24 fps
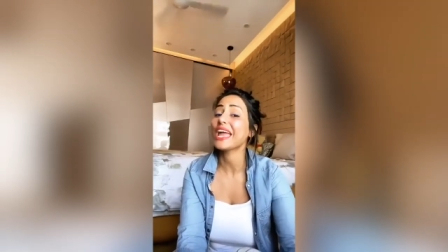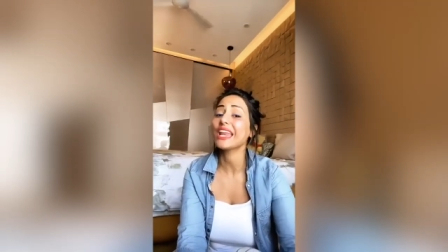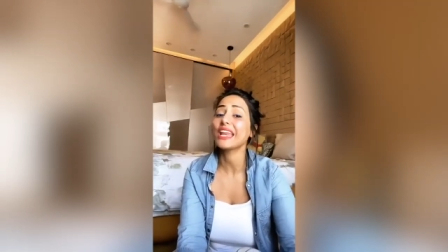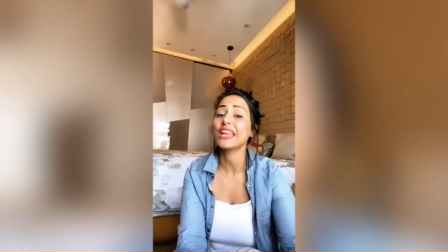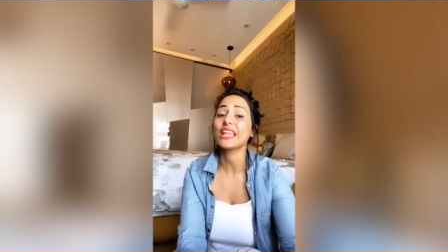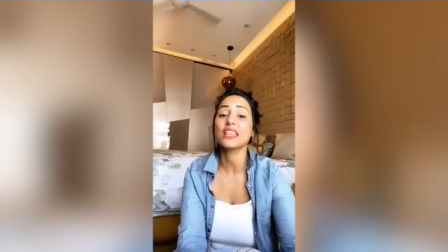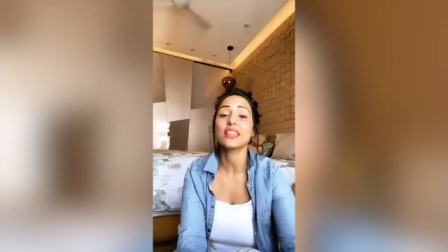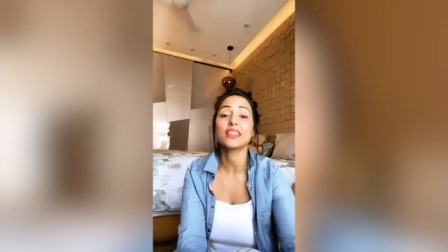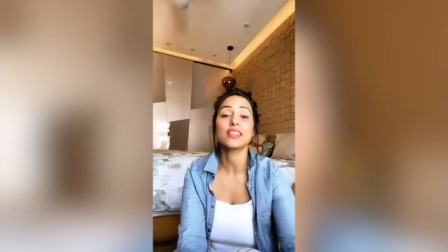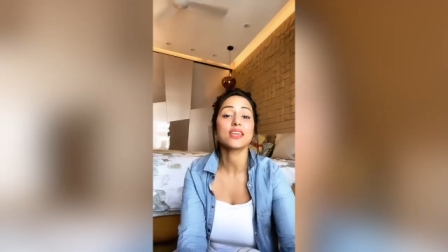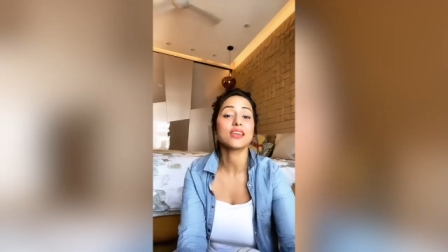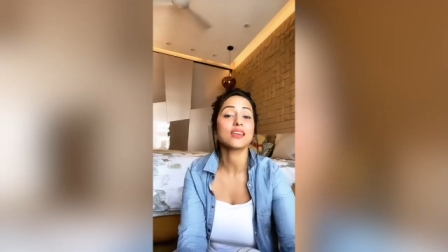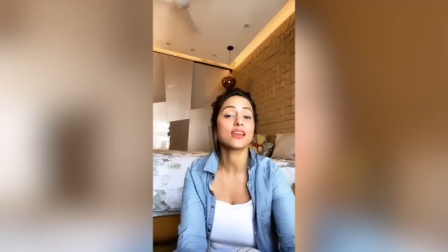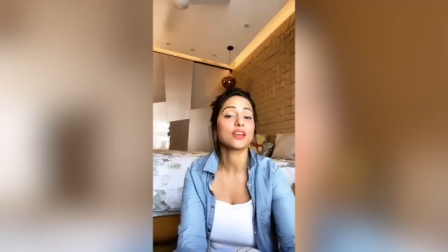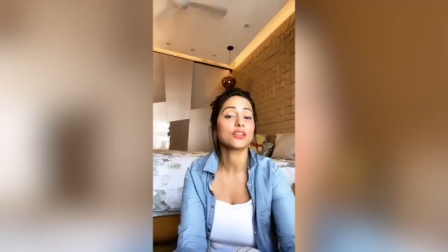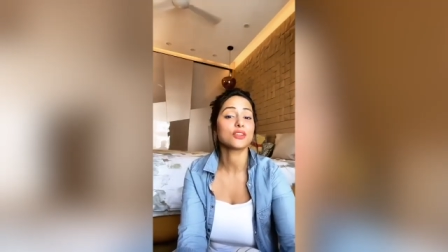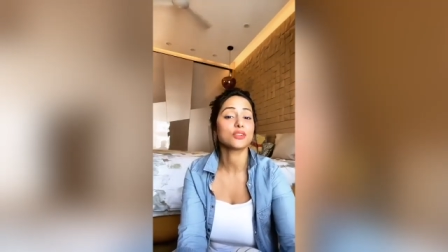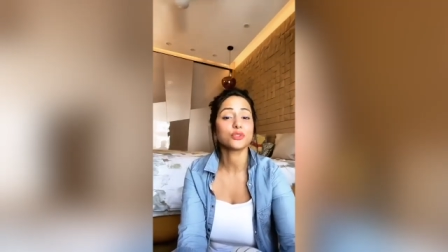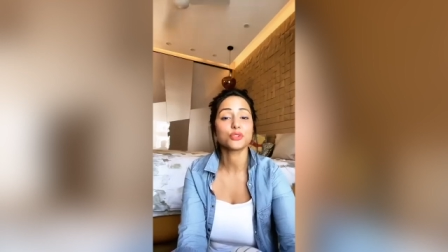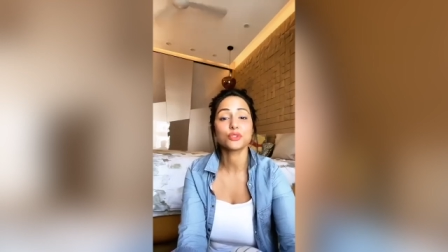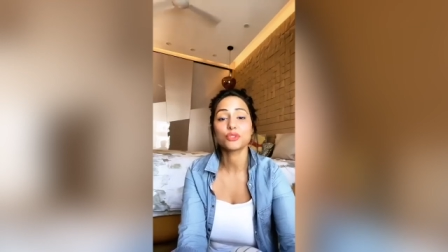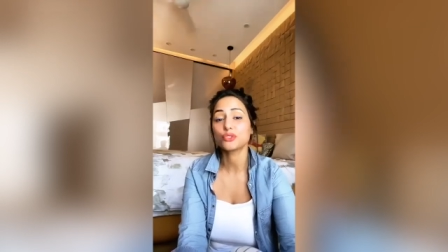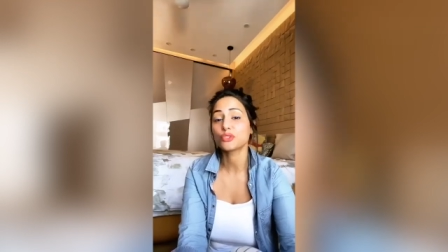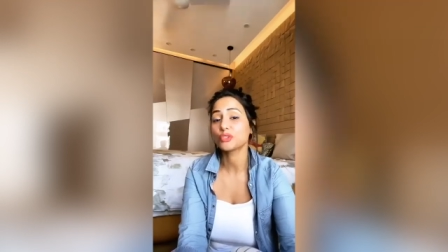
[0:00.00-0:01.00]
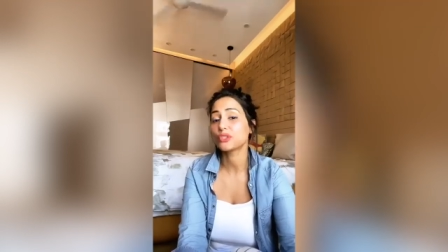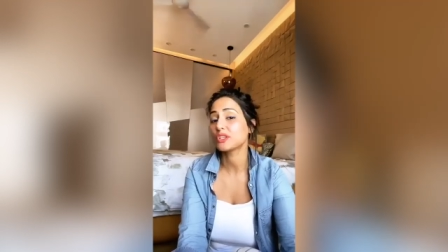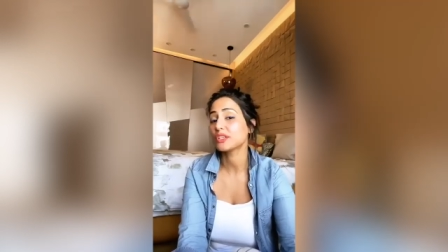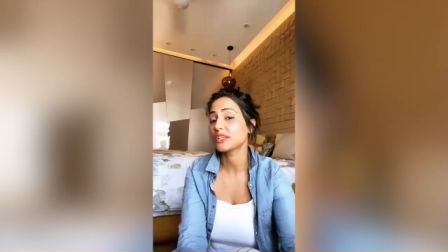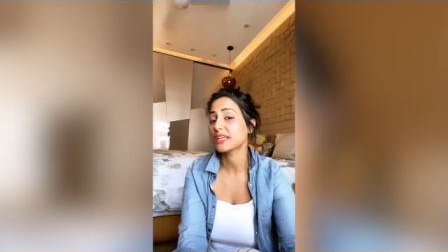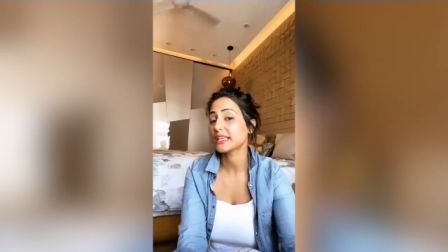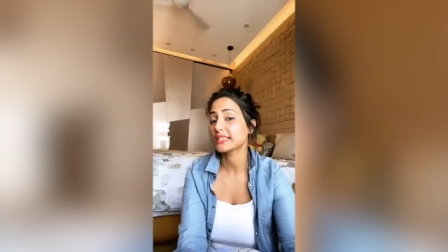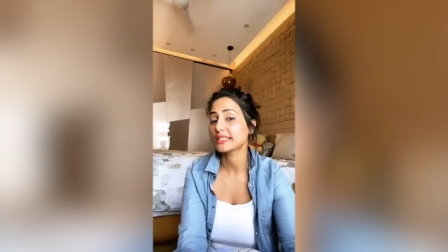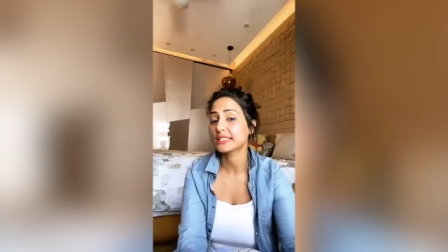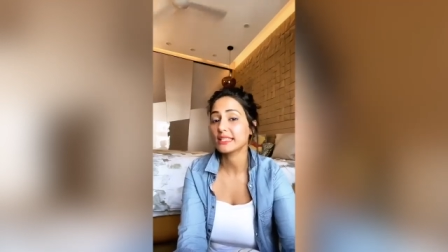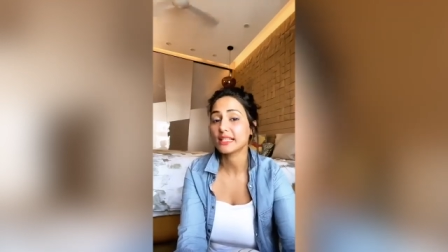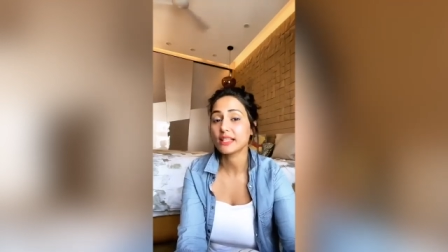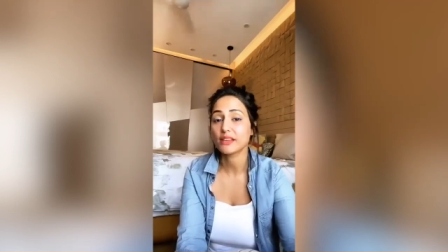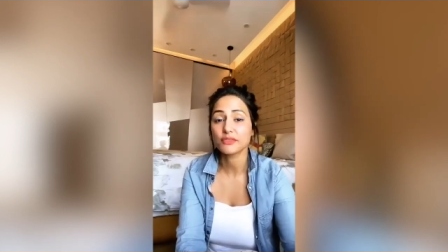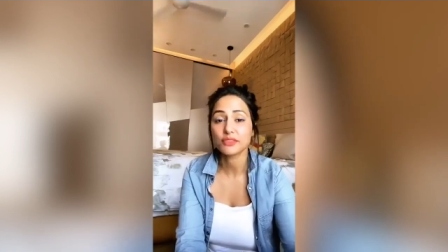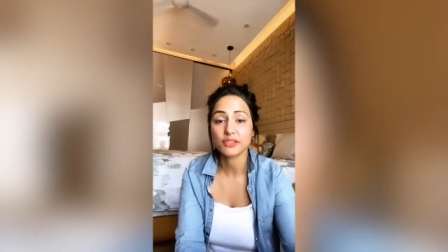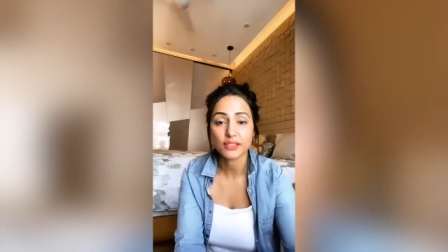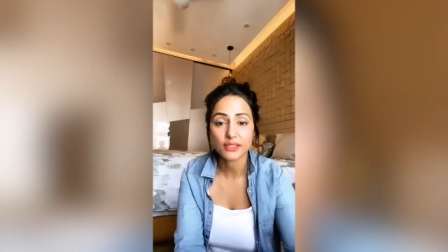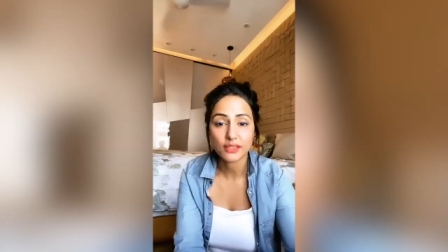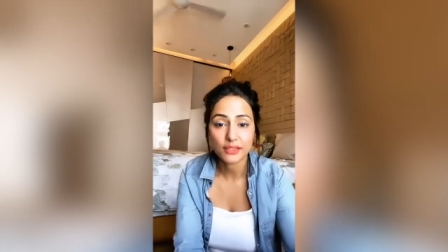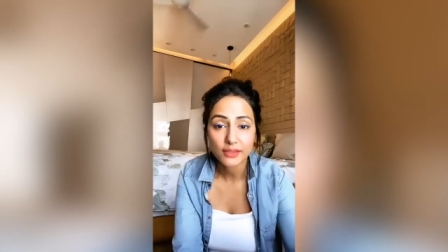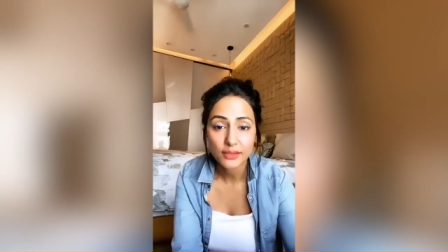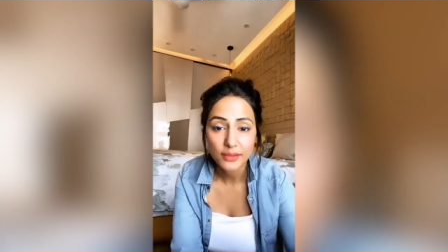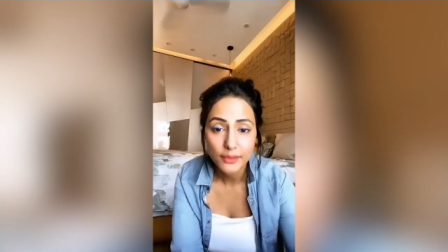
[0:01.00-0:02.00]
anything I do to the next
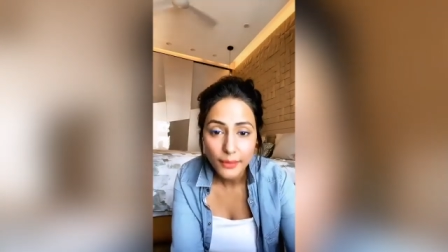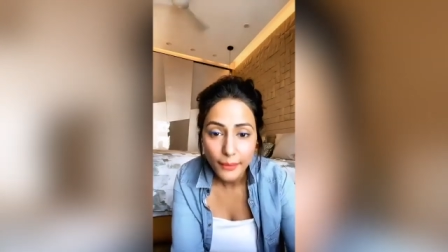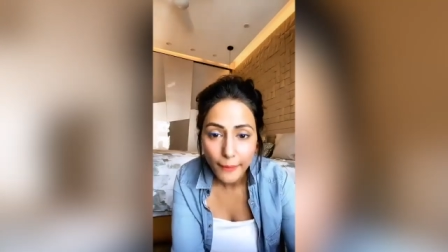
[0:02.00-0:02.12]
level.